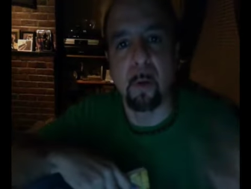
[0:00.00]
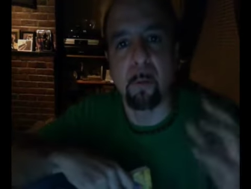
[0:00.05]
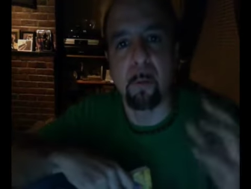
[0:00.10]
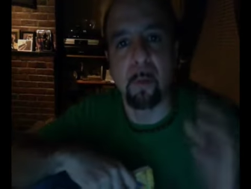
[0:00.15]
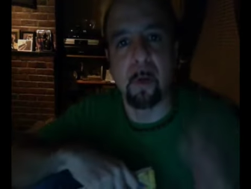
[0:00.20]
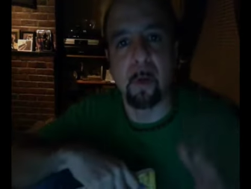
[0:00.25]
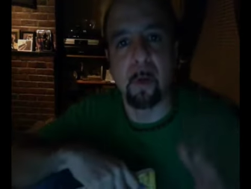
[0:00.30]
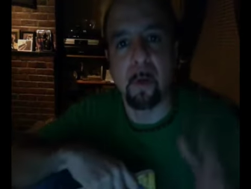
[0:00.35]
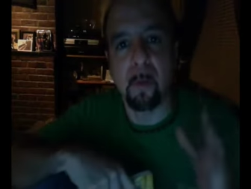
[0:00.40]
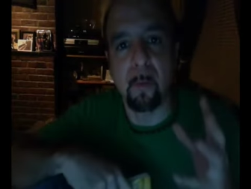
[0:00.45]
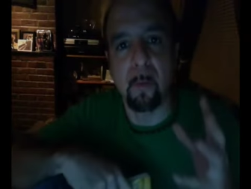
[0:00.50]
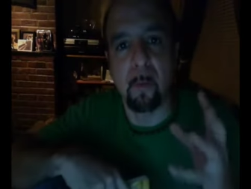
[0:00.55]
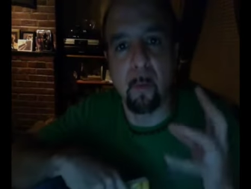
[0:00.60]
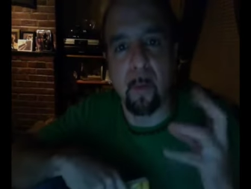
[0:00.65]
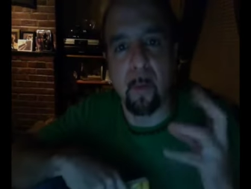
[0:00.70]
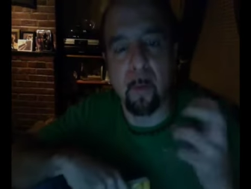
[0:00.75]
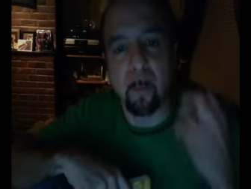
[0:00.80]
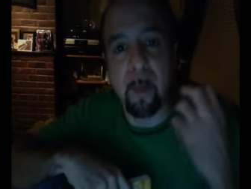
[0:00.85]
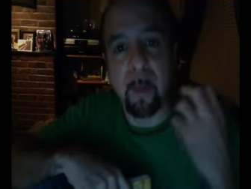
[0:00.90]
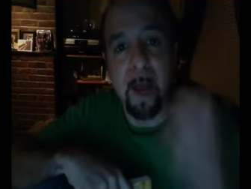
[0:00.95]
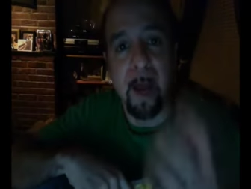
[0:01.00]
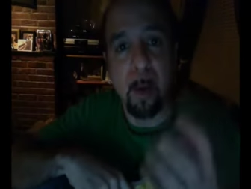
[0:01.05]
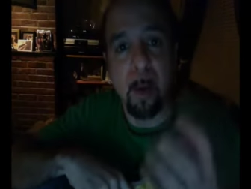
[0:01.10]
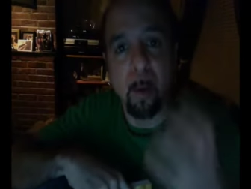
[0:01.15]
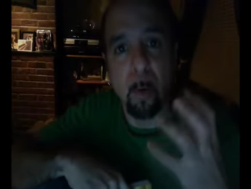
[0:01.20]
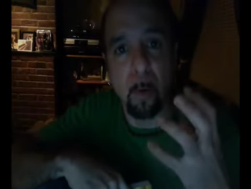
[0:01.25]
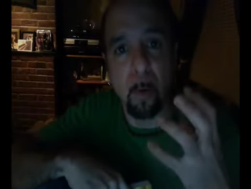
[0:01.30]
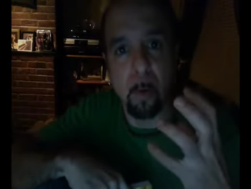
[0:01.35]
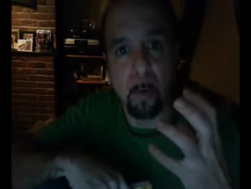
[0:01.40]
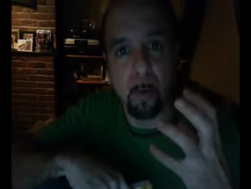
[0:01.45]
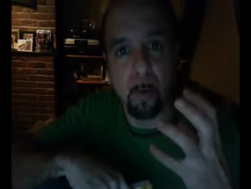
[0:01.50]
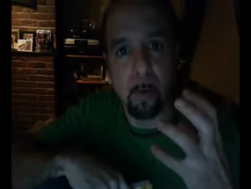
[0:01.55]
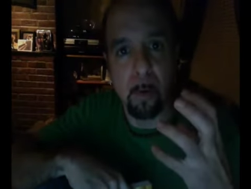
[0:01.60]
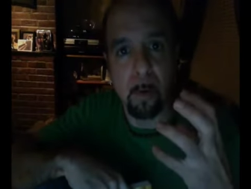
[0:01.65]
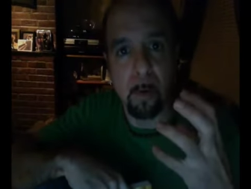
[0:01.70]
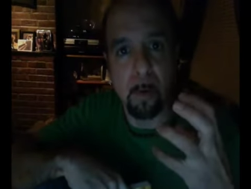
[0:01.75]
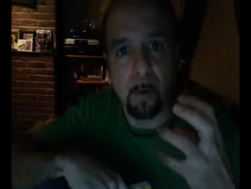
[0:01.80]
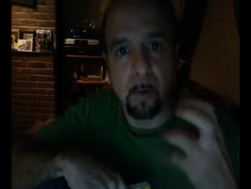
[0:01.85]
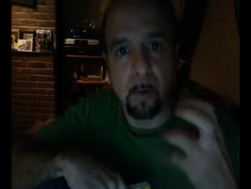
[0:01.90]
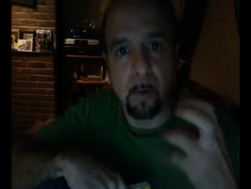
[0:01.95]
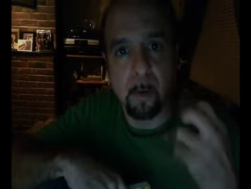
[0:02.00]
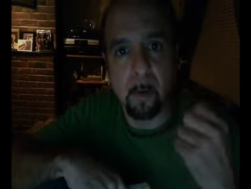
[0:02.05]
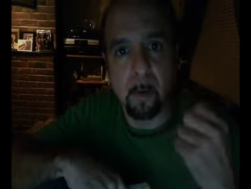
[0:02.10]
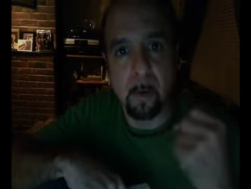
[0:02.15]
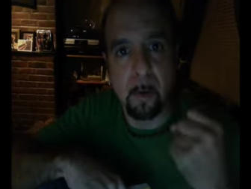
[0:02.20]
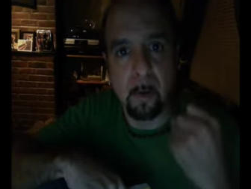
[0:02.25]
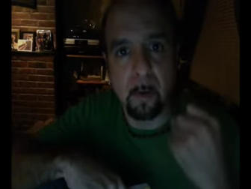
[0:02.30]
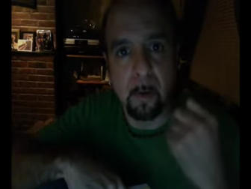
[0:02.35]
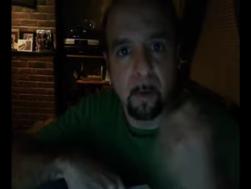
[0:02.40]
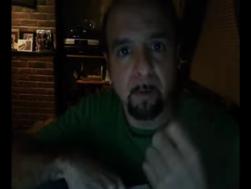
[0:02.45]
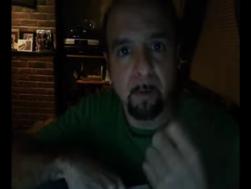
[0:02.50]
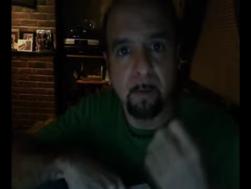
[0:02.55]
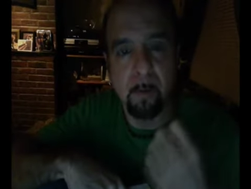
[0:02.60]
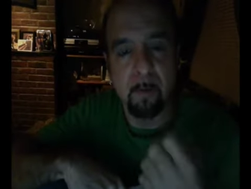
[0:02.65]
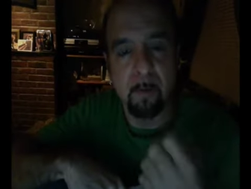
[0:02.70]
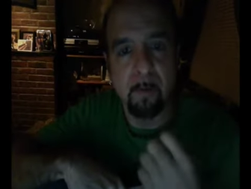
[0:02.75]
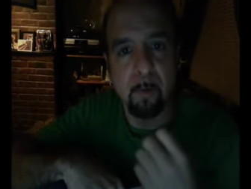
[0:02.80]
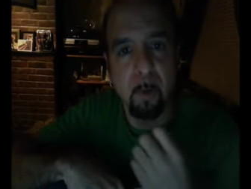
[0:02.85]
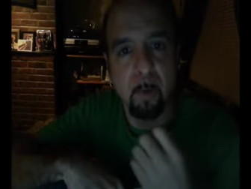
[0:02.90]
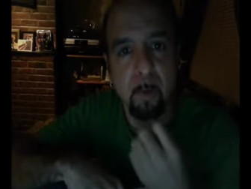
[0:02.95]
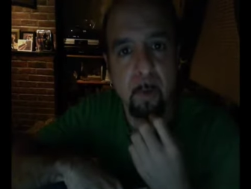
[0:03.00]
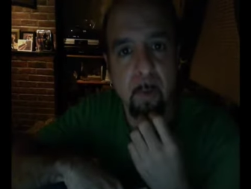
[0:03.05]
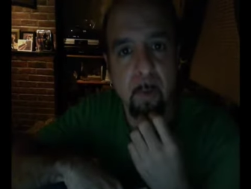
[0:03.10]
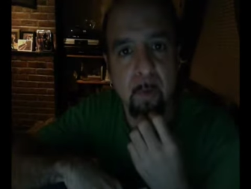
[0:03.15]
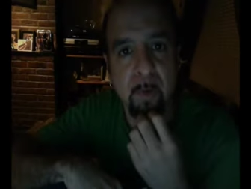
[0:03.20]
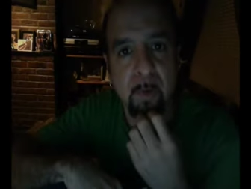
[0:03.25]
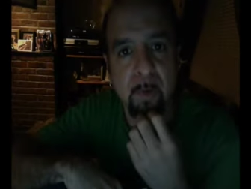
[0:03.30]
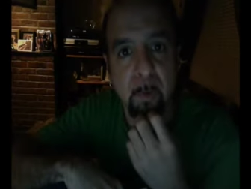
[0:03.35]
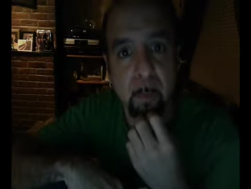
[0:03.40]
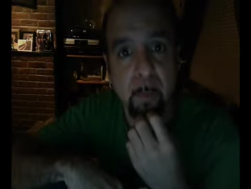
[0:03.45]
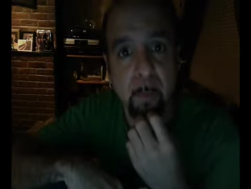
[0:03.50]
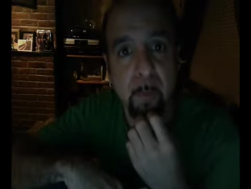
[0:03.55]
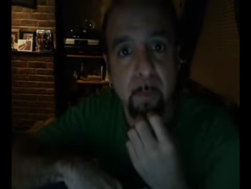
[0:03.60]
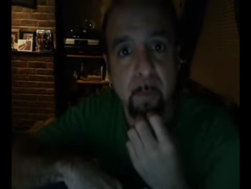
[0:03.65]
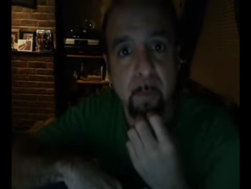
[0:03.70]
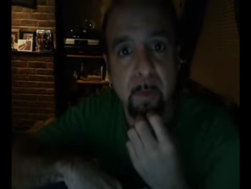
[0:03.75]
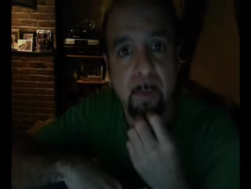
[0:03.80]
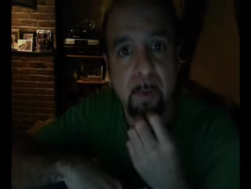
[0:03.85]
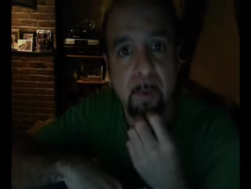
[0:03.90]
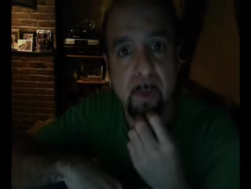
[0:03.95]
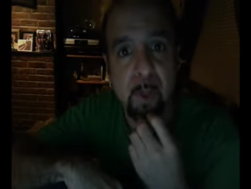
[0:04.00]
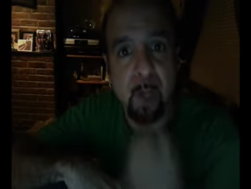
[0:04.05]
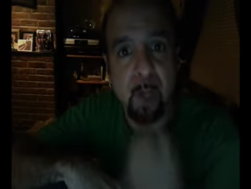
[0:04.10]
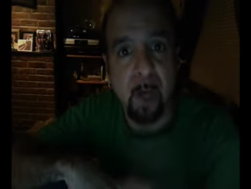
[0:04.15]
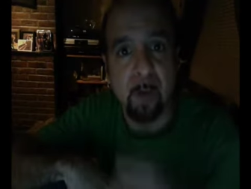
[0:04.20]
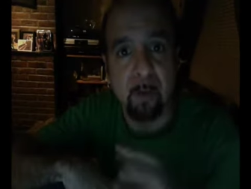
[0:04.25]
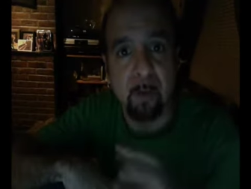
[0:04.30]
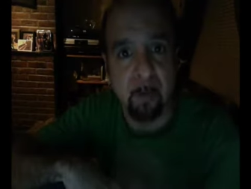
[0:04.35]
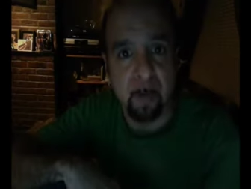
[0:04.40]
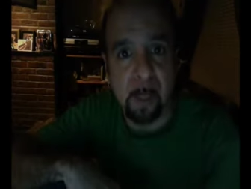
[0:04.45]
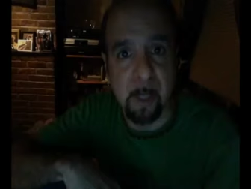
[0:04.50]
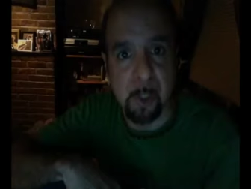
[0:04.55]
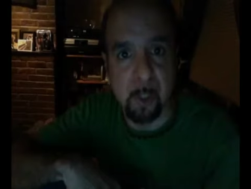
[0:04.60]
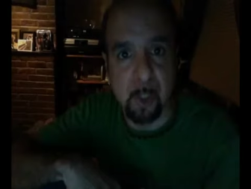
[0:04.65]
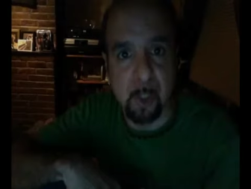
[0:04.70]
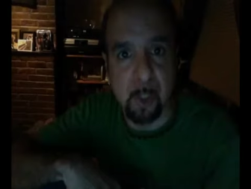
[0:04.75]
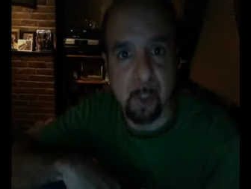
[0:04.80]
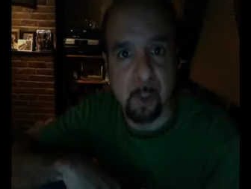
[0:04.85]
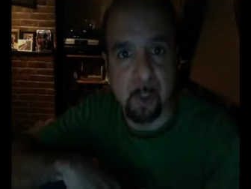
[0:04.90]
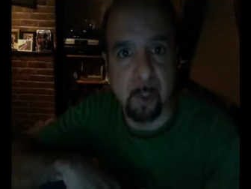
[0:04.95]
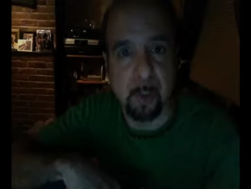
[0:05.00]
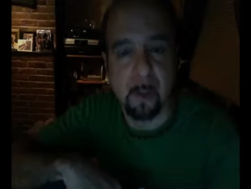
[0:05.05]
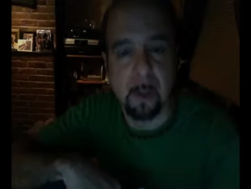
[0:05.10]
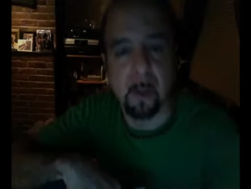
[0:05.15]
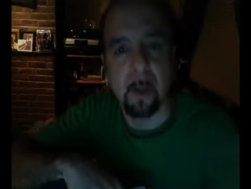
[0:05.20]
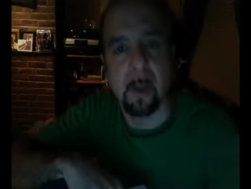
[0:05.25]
a book where the power of the story was the child's imagination,